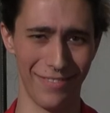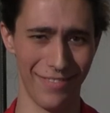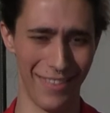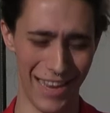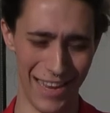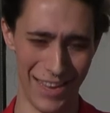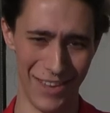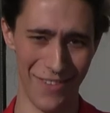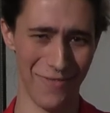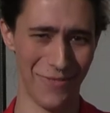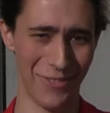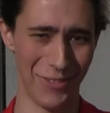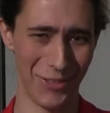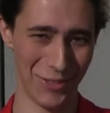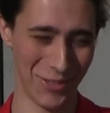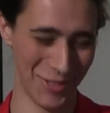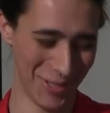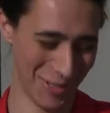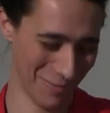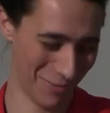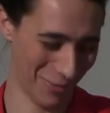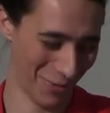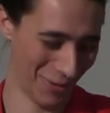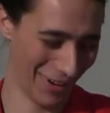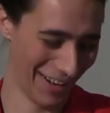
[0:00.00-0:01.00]
Thank you for your
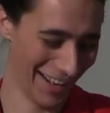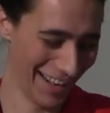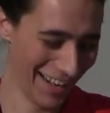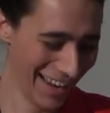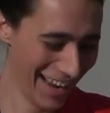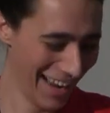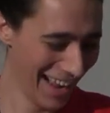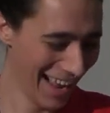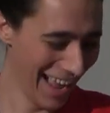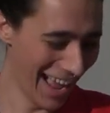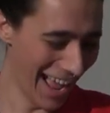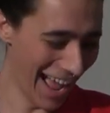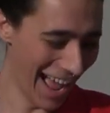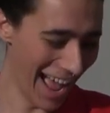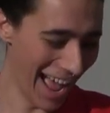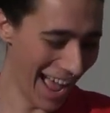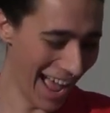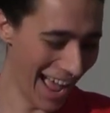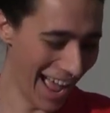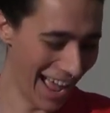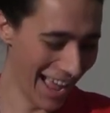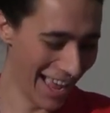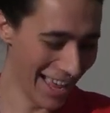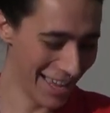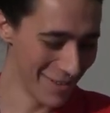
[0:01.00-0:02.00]
support.
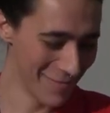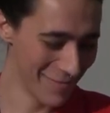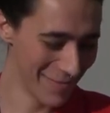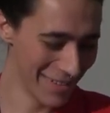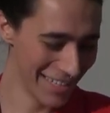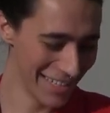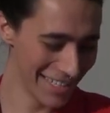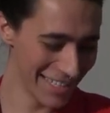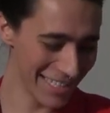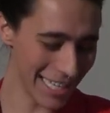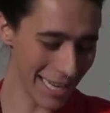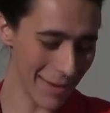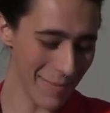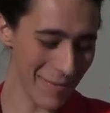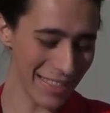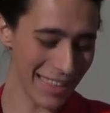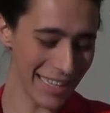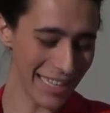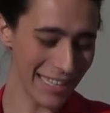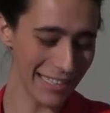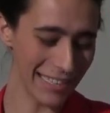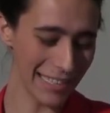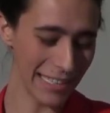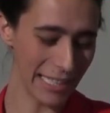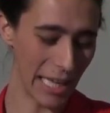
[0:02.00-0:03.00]
Um,
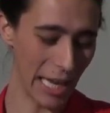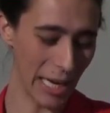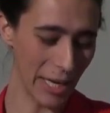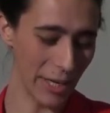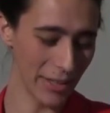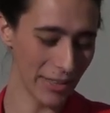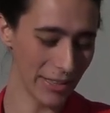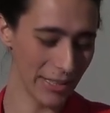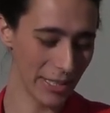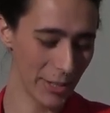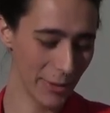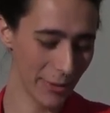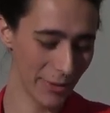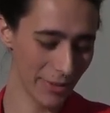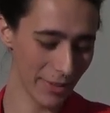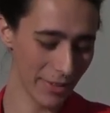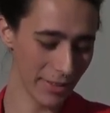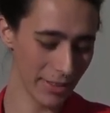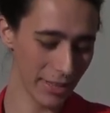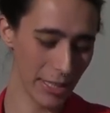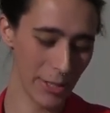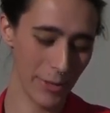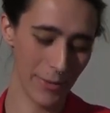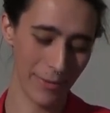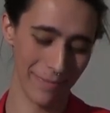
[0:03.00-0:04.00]
Timothy
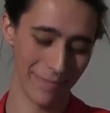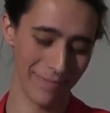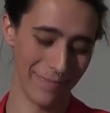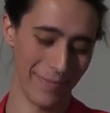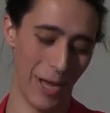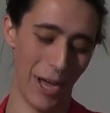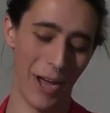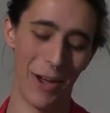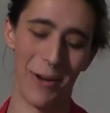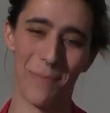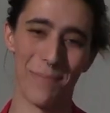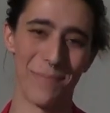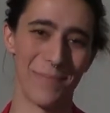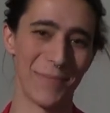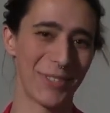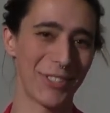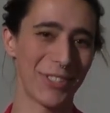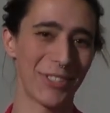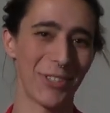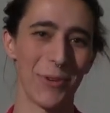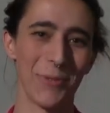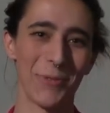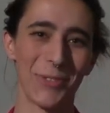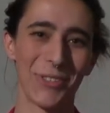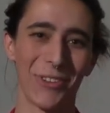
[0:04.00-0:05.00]
Le I'm
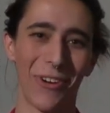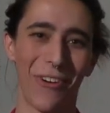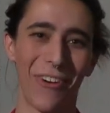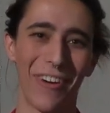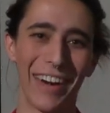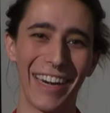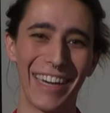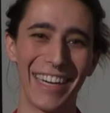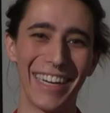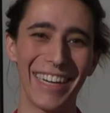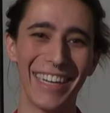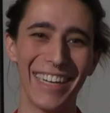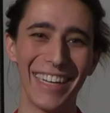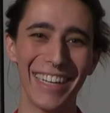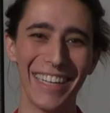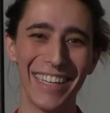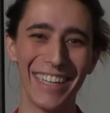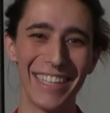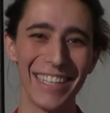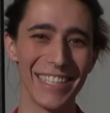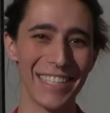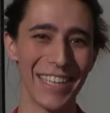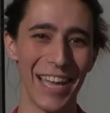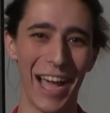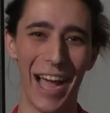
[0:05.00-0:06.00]
so sorry.
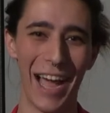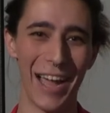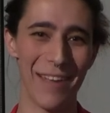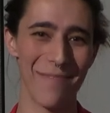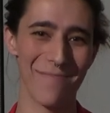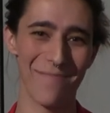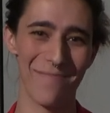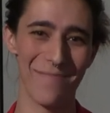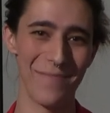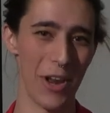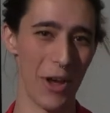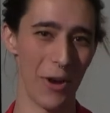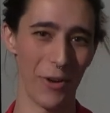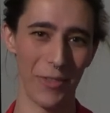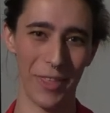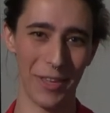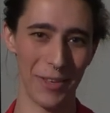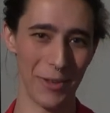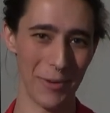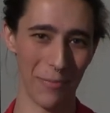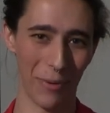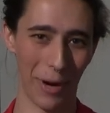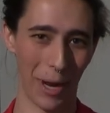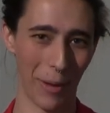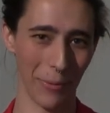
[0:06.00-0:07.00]
I know
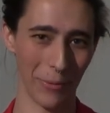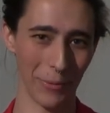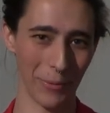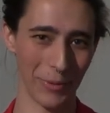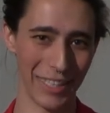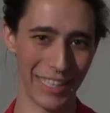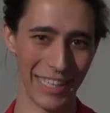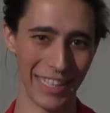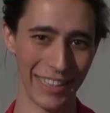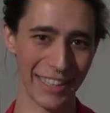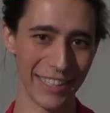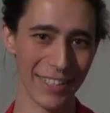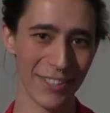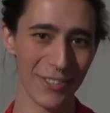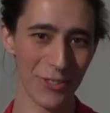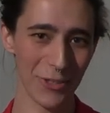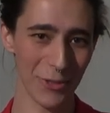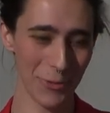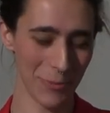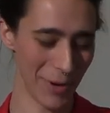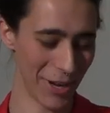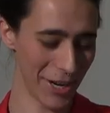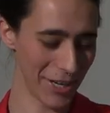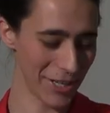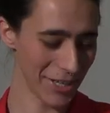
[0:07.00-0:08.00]
that you probably get this
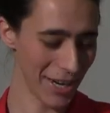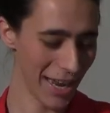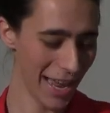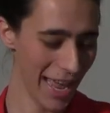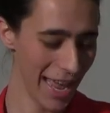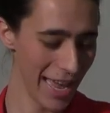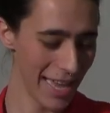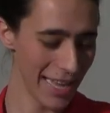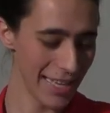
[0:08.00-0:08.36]
too much.